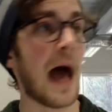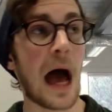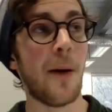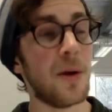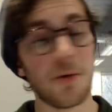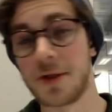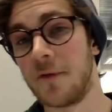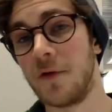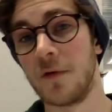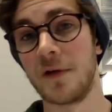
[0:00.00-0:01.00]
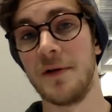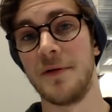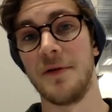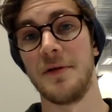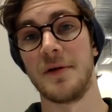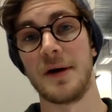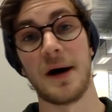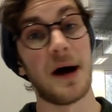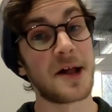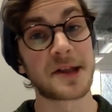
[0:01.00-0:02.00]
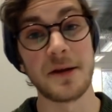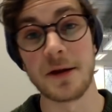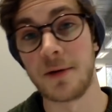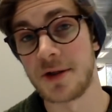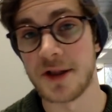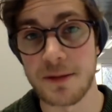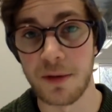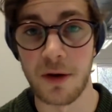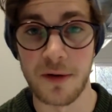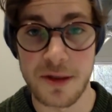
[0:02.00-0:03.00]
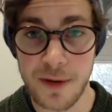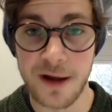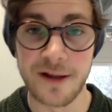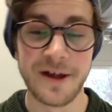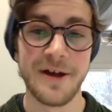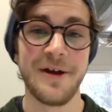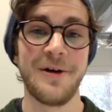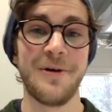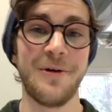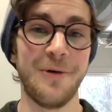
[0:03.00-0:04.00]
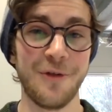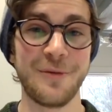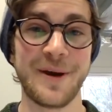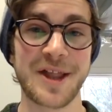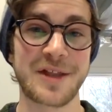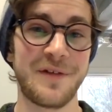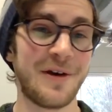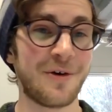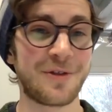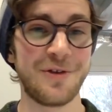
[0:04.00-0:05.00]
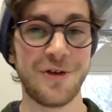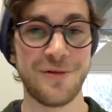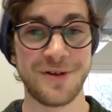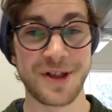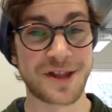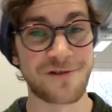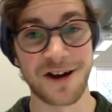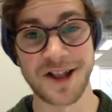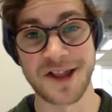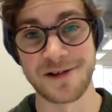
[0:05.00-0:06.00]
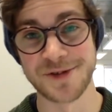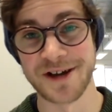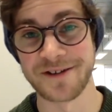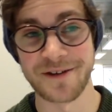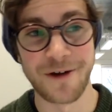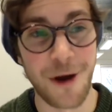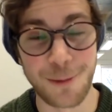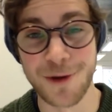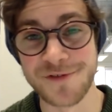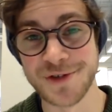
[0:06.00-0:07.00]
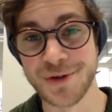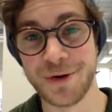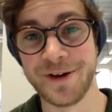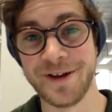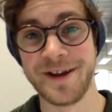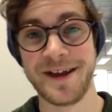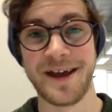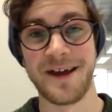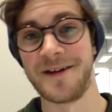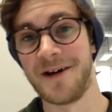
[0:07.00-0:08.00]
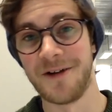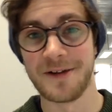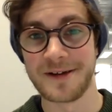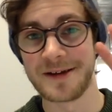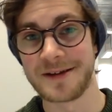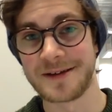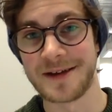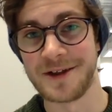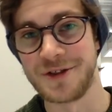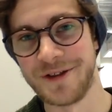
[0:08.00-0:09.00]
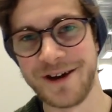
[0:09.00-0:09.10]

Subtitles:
And also feel free to ask any questions below as well. All the best for health and human. It's a great subject. Hope you've enjoyed it, and I'll catch you